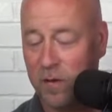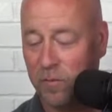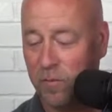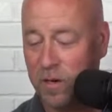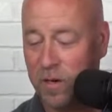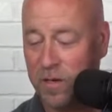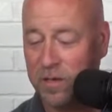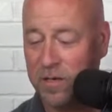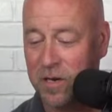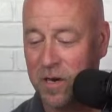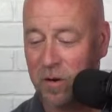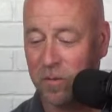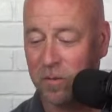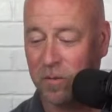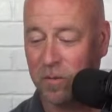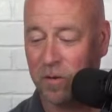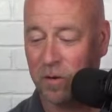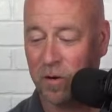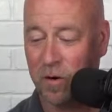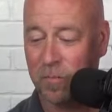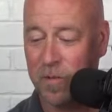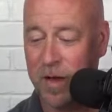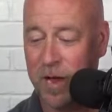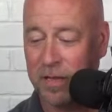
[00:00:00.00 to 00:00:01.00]
We need to talk with
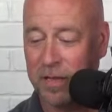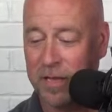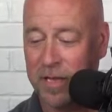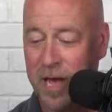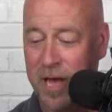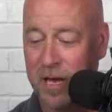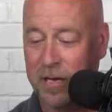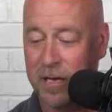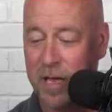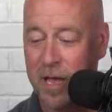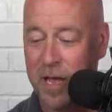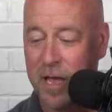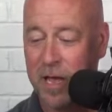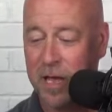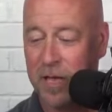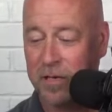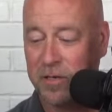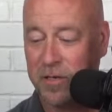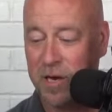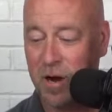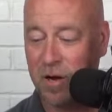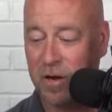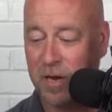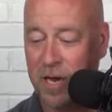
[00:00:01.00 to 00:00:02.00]
her about that.
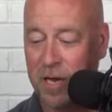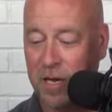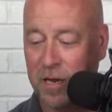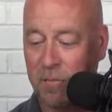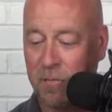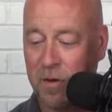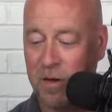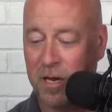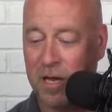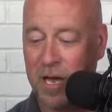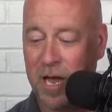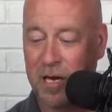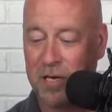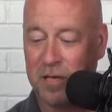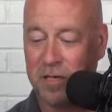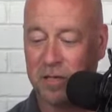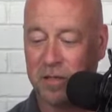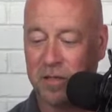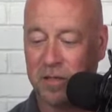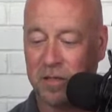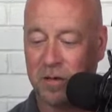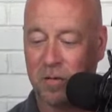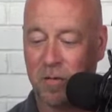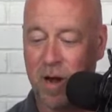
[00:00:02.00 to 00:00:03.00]
Cherokee
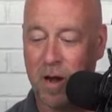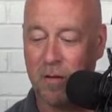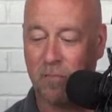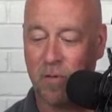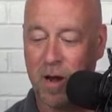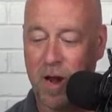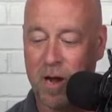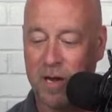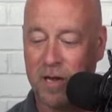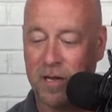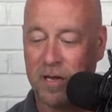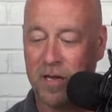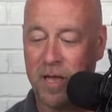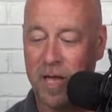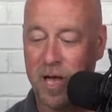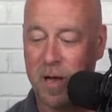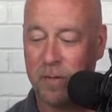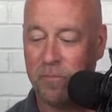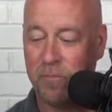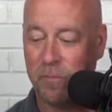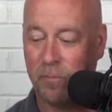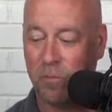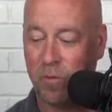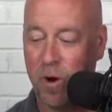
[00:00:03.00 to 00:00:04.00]
Communications, the Durant Riding
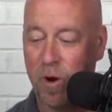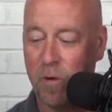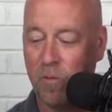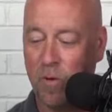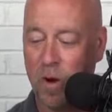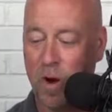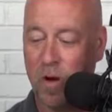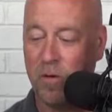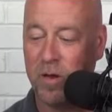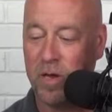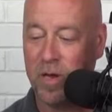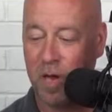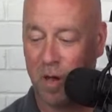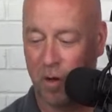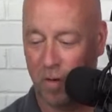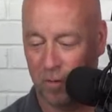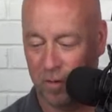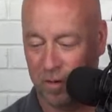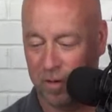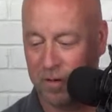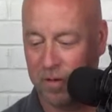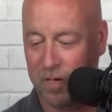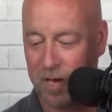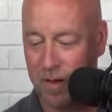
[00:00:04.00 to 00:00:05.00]
Club, the Pro
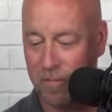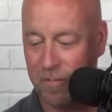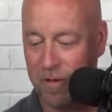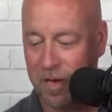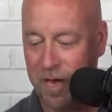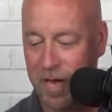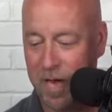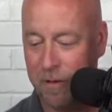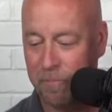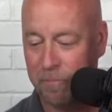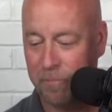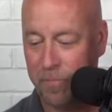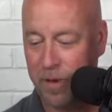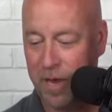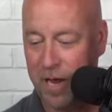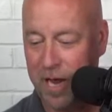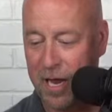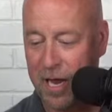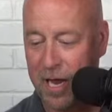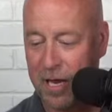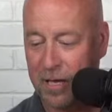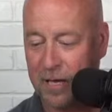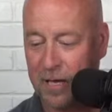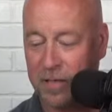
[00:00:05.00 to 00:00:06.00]
Rodeo is coming up,
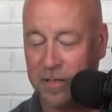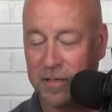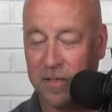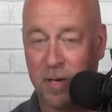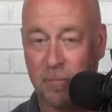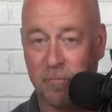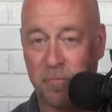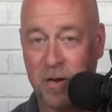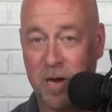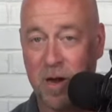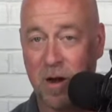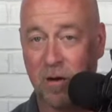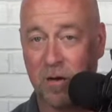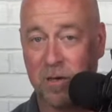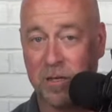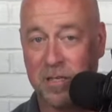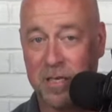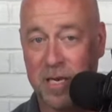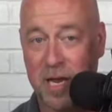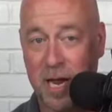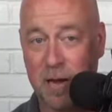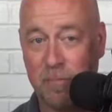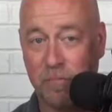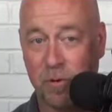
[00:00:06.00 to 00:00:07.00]
and it's a
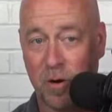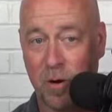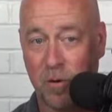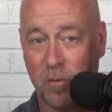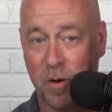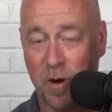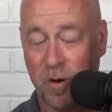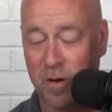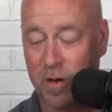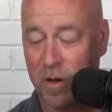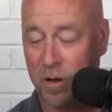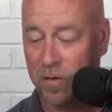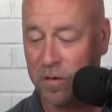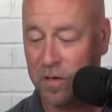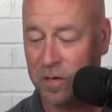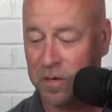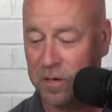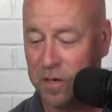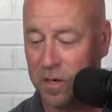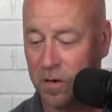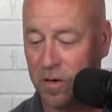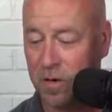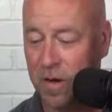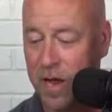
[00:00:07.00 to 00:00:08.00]
PRCA Pro Rodeo
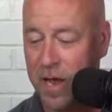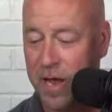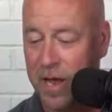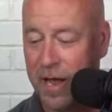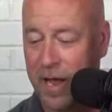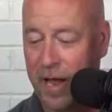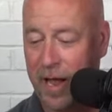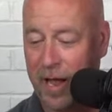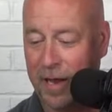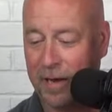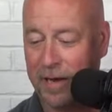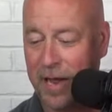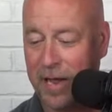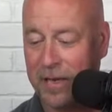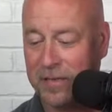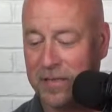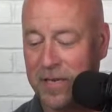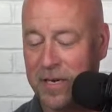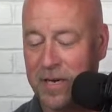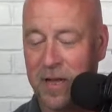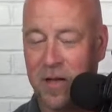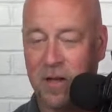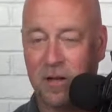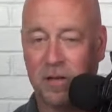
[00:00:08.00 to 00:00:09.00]
this year, and
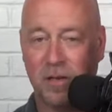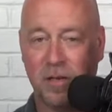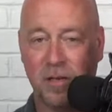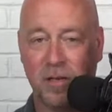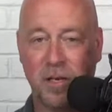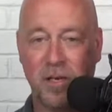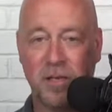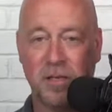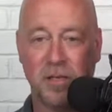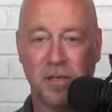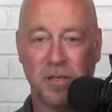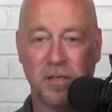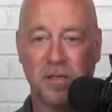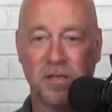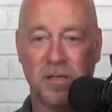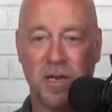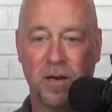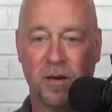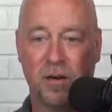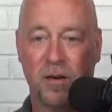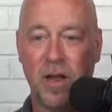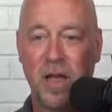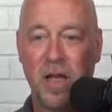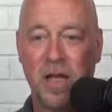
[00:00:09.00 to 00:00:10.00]
SNL Collision
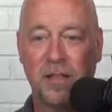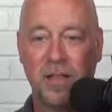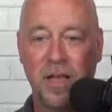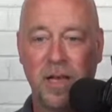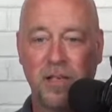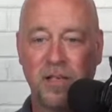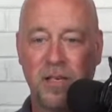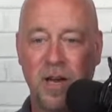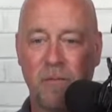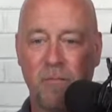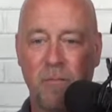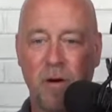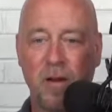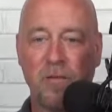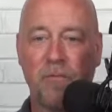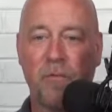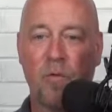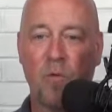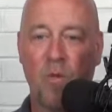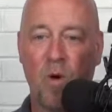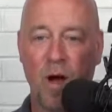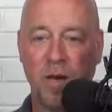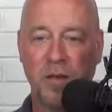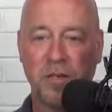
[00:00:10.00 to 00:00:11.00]
Center. Thanks to everybody
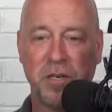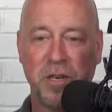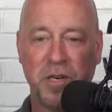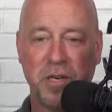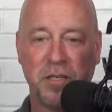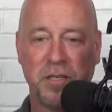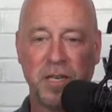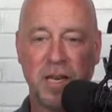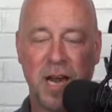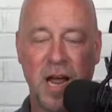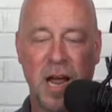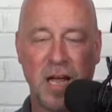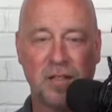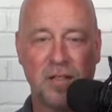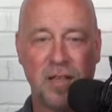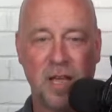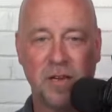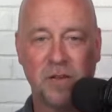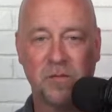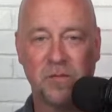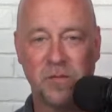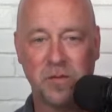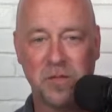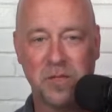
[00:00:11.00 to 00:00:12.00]
for watching tonight.
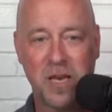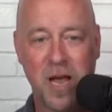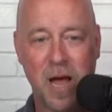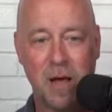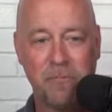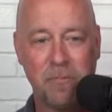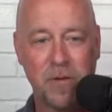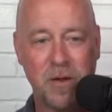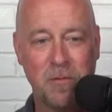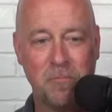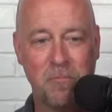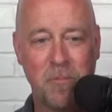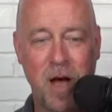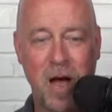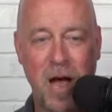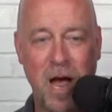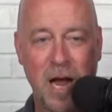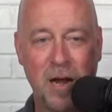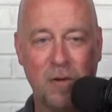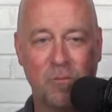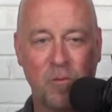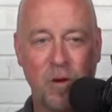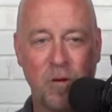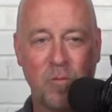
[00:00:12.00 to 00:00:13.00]
Thanks for stopping
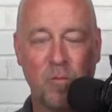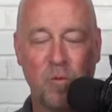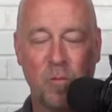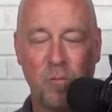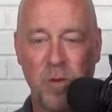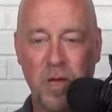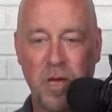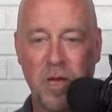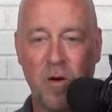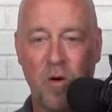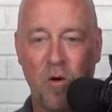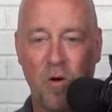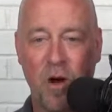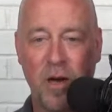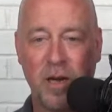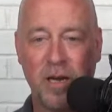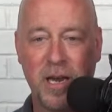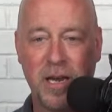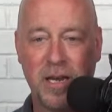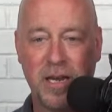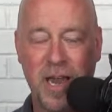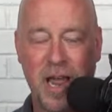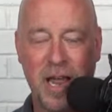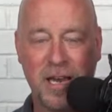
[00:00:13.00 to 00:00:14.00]
by. We will be
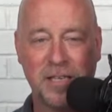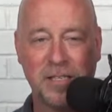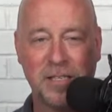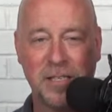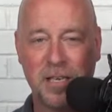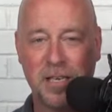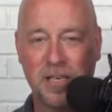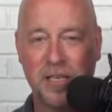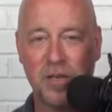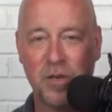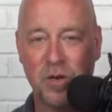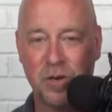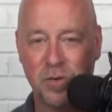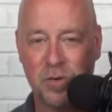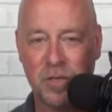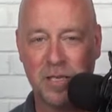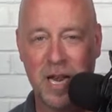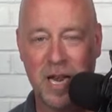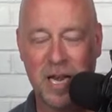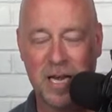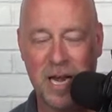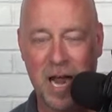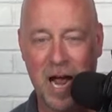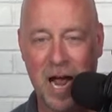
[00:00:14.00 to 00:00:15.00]
on next
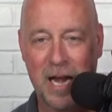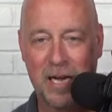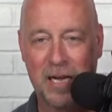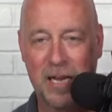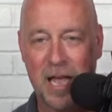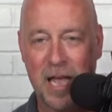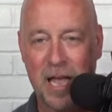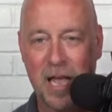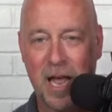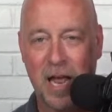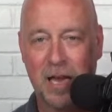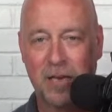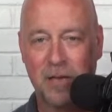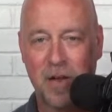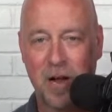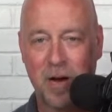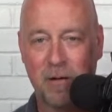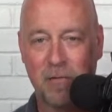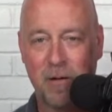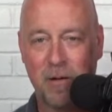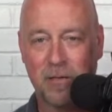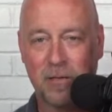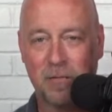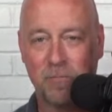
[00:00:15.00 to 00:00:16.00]
Tuesday night and
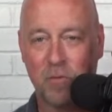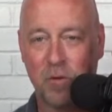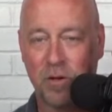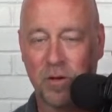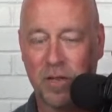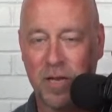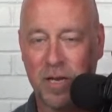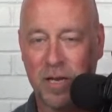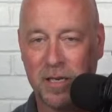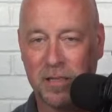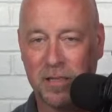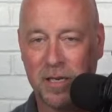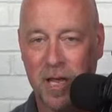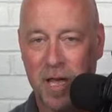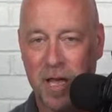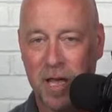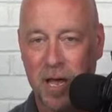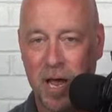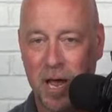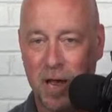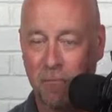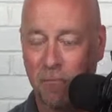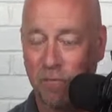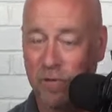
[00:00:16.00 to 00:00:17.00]
talk about some more things,
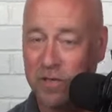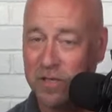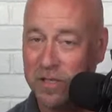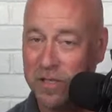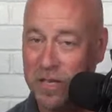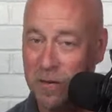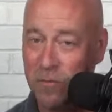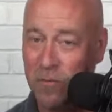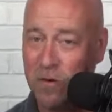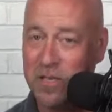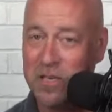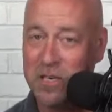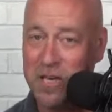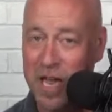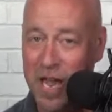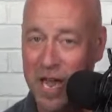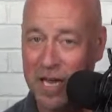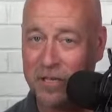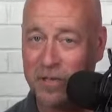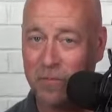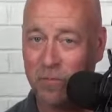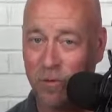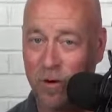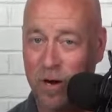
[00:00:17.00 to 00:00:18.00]
and we'll see which
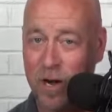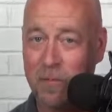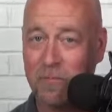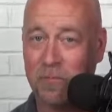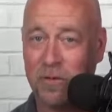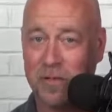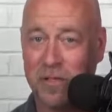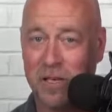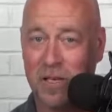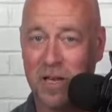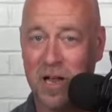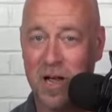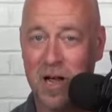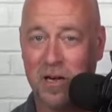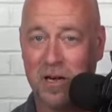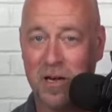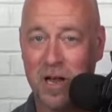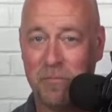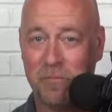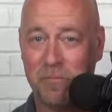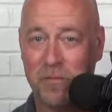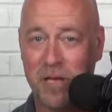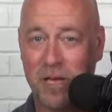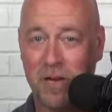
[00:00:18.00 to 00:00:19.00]
guest we're able to lock
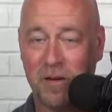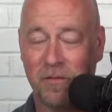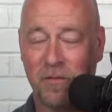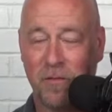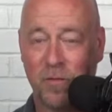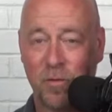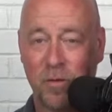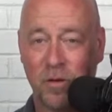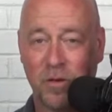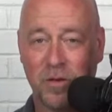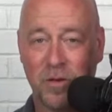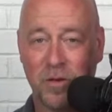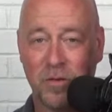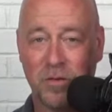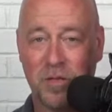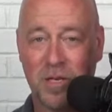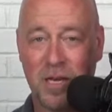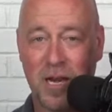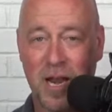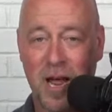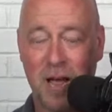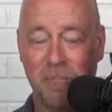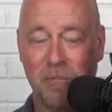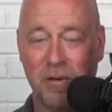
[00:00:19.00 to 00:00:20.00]
up then for
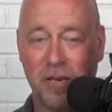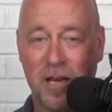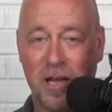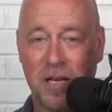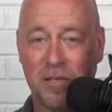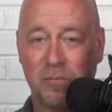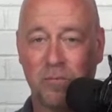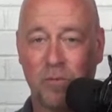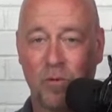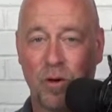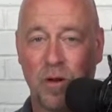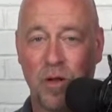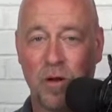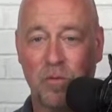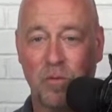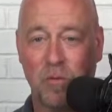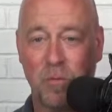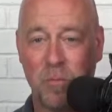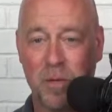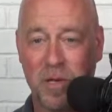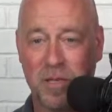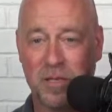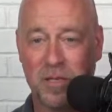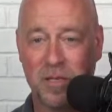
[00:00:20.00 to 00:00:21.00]
Tuesday night. But lots more
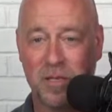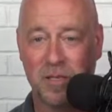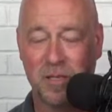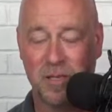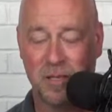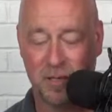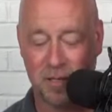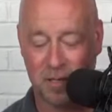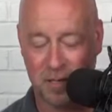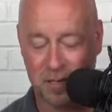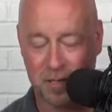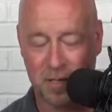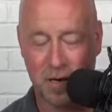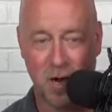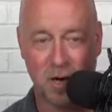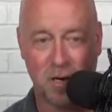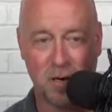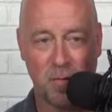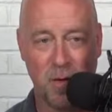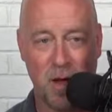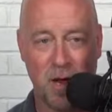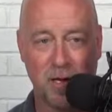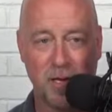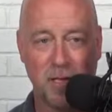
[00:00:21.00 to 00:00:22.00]
local businesses to
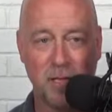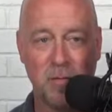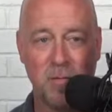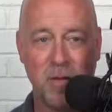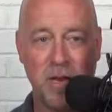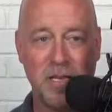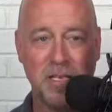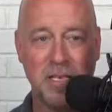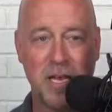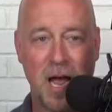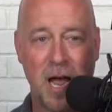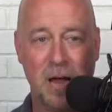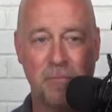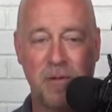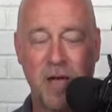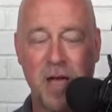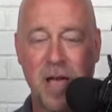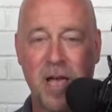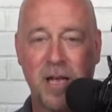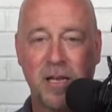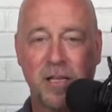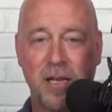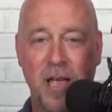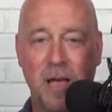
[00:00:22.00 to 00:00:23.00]
talk about. In the meantime,
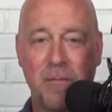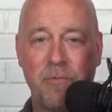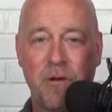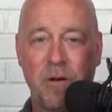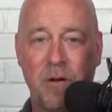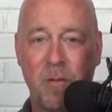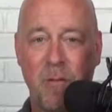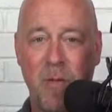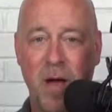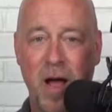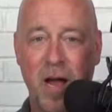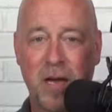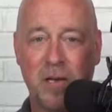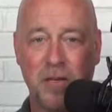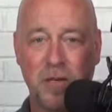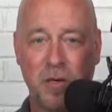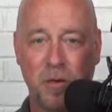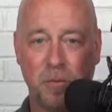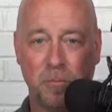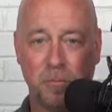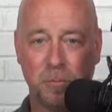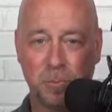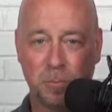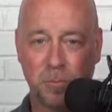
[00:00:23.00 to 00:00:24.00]
let me remind
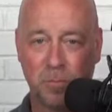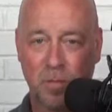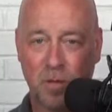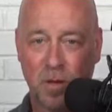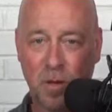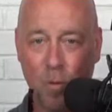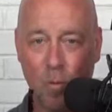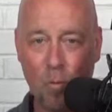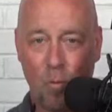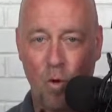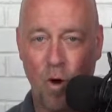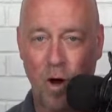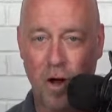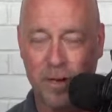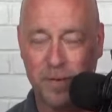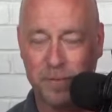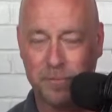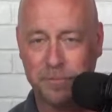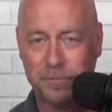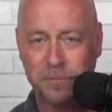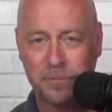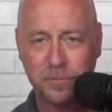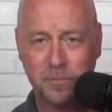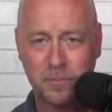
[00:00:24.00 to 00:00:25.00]
you,
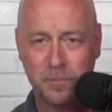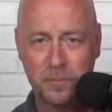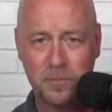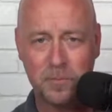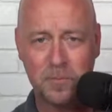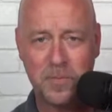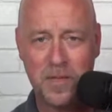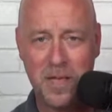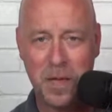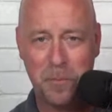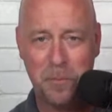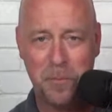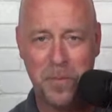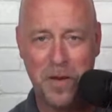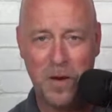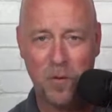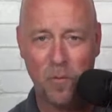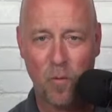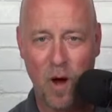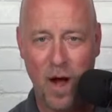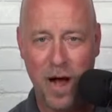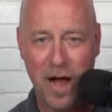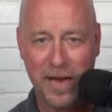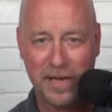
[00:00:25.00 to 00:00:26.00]
1, be
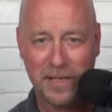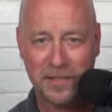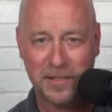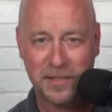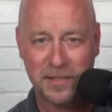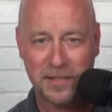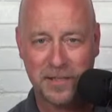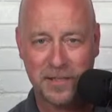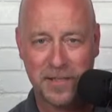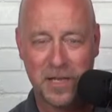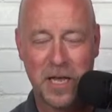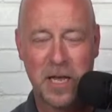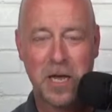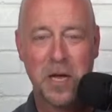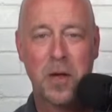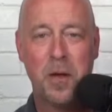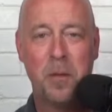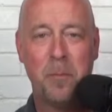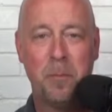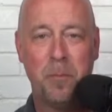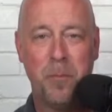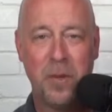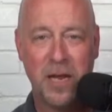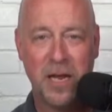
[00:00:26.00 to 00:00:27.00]
wise.
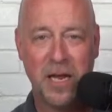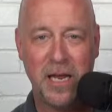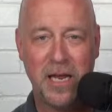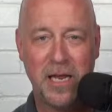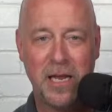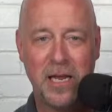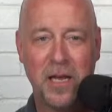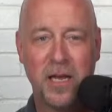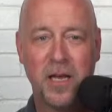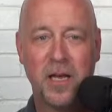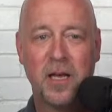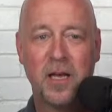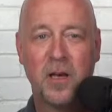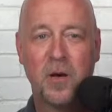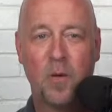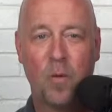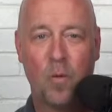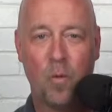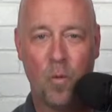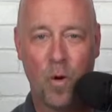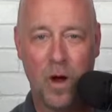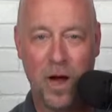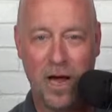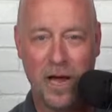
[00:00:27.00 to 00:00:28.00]
Be
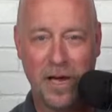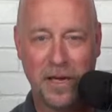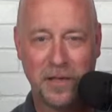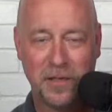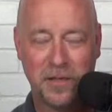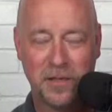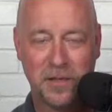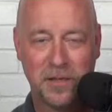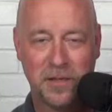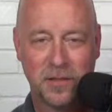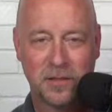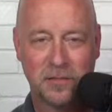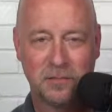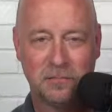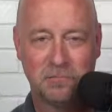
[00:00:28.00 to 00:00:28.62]
wise.